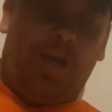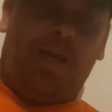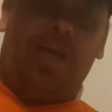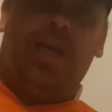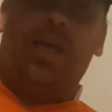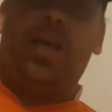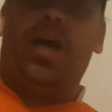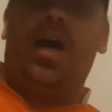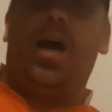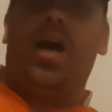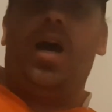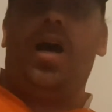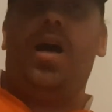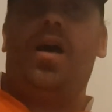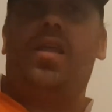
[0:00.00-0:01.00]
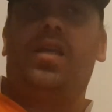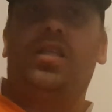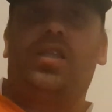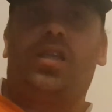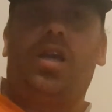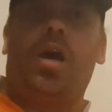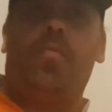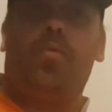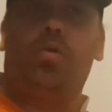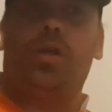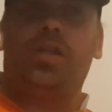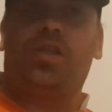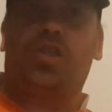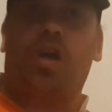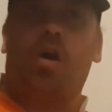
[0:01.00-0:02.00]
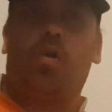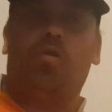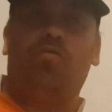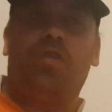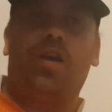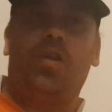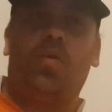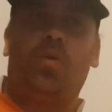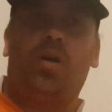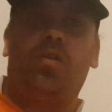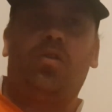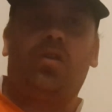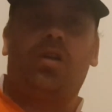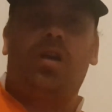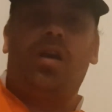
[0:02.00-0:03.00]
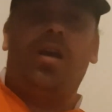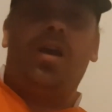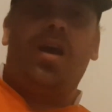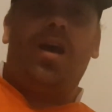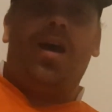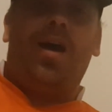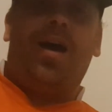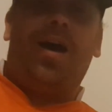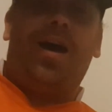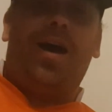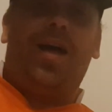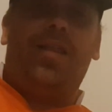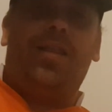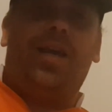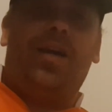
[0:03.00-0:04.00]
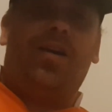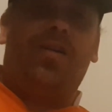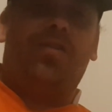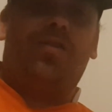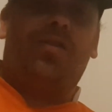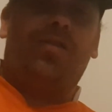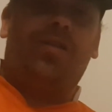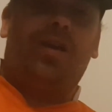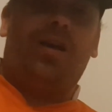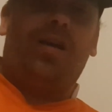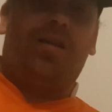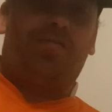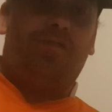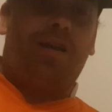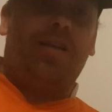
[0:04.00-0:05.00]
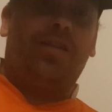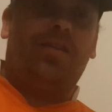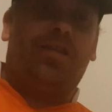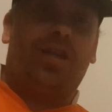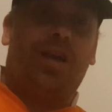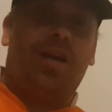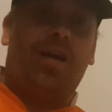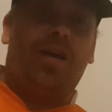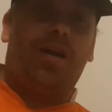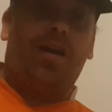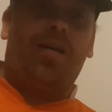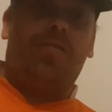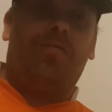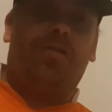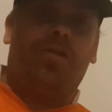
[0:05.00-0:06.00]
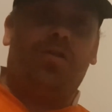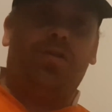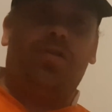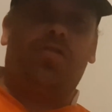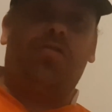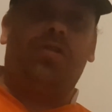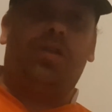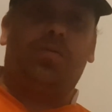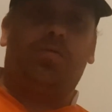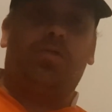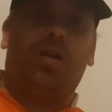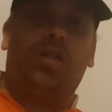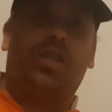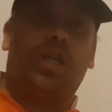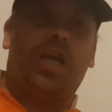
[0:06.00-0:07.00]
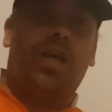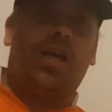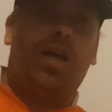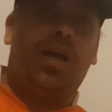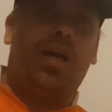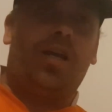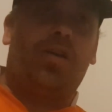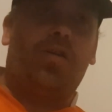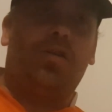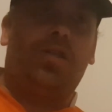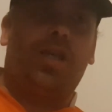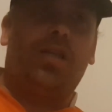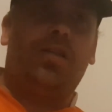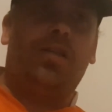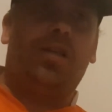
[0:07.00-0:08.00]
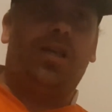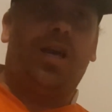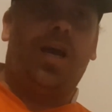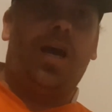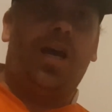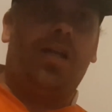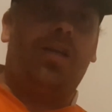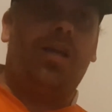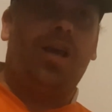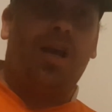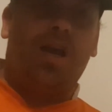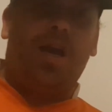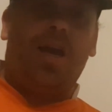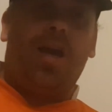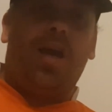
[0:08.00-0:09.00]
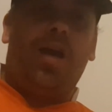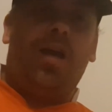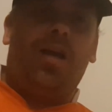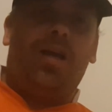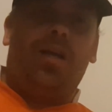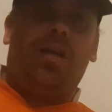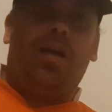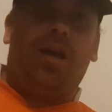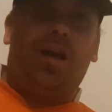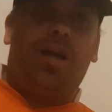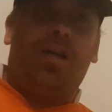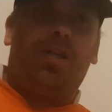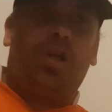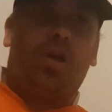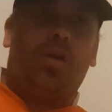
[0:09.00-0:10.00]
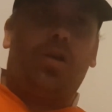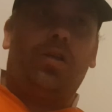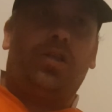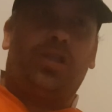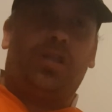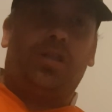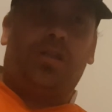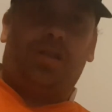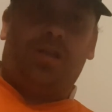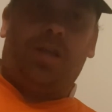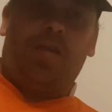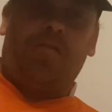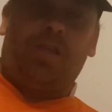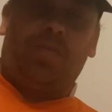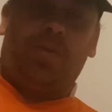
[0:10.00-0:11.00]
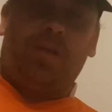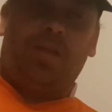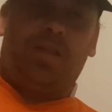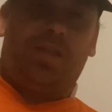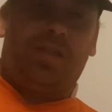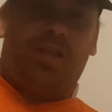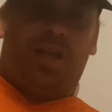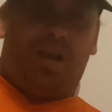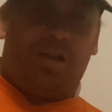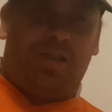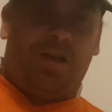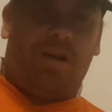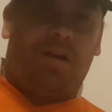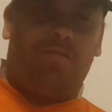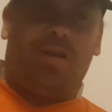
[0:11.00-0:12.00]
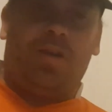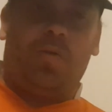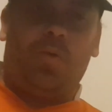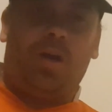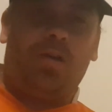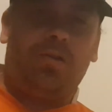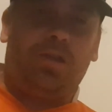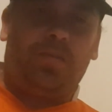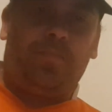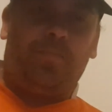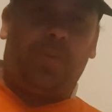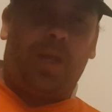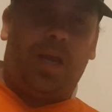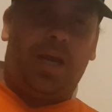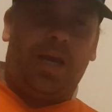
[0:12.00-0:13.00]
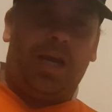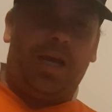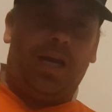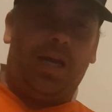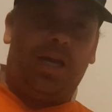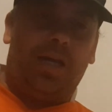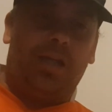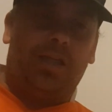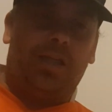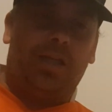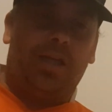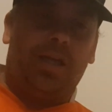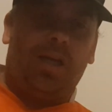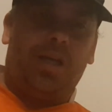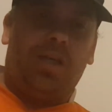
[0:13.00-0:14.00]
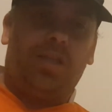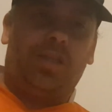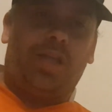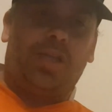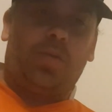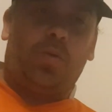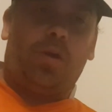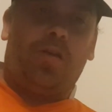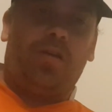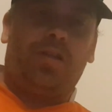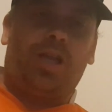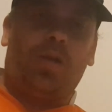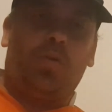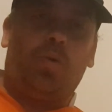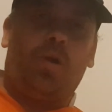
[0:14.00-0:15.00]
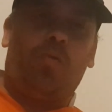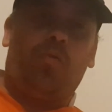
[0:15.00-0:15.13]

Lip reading: I think it's a couple that cycle around the world, and they are a great doing some great content and showing us their experiences as they cycle around the world, and so that's a channel worth